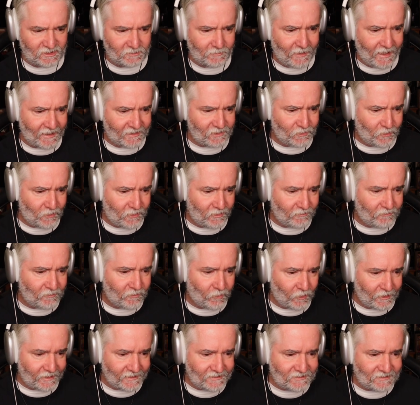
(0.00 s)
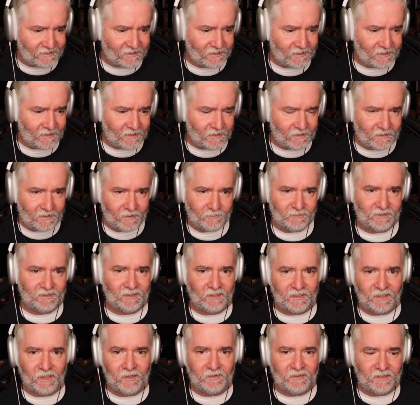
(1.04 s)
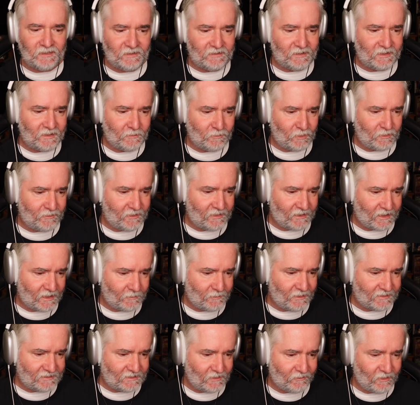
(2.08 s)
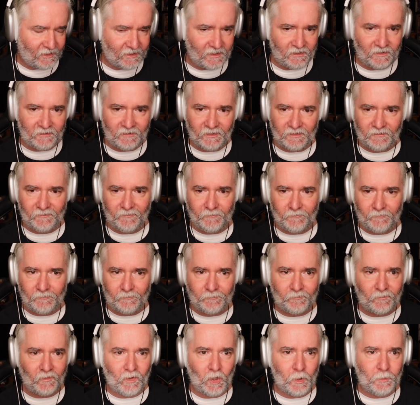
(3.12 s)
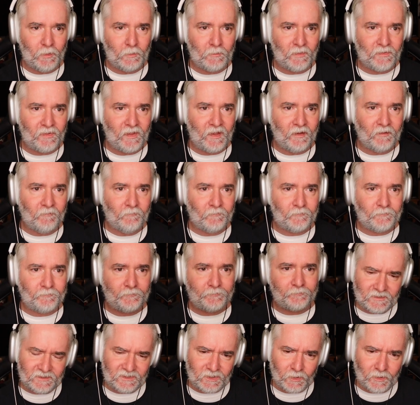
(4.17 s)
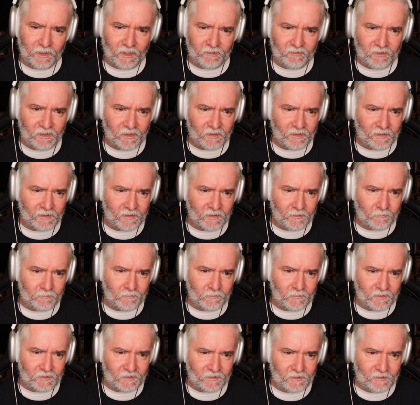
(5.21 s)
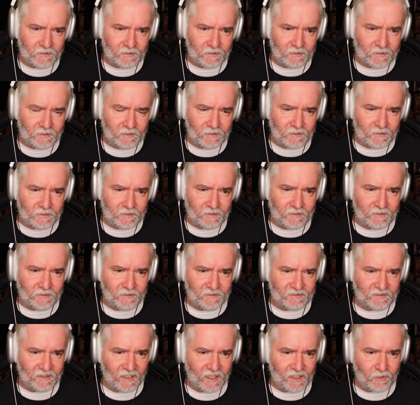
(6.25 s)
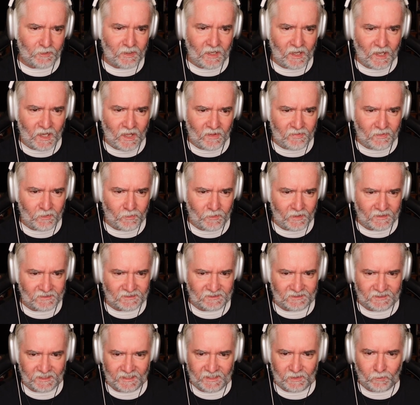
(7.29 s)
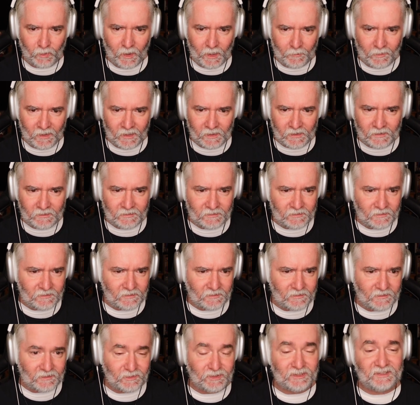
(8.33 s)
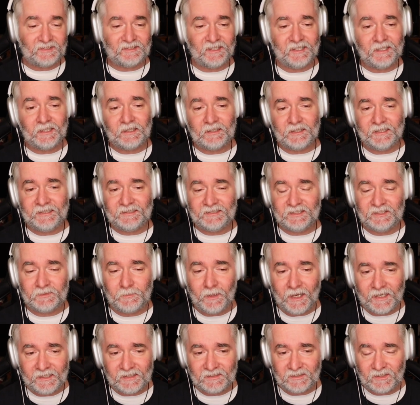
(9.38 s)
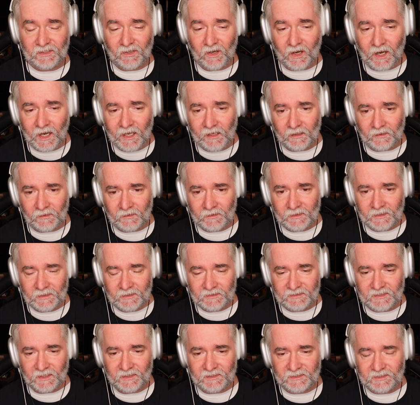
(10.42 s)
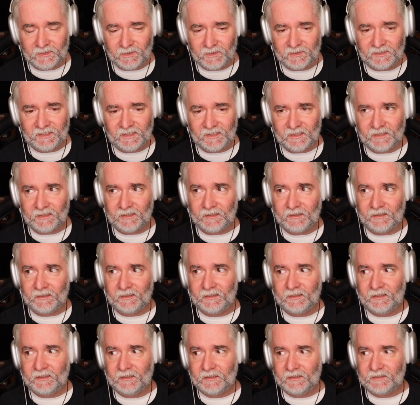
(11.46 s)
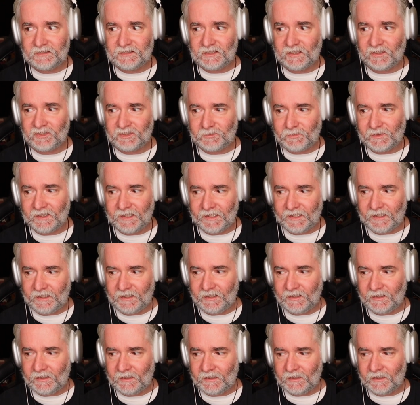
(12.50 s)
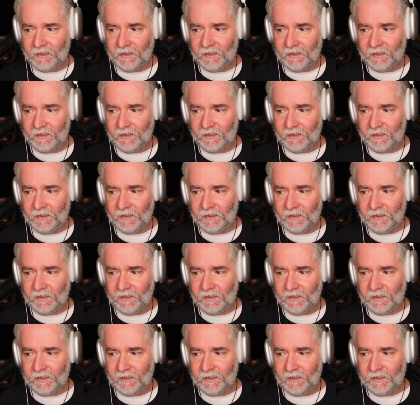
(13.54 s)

is back doing the voice. I'm just gonna go into Internet Movie Database, see if I can open my thing. So we have got Zachary Arthur as Jake Webber, Christina Lee's back as Kyle. So she was in Child's Play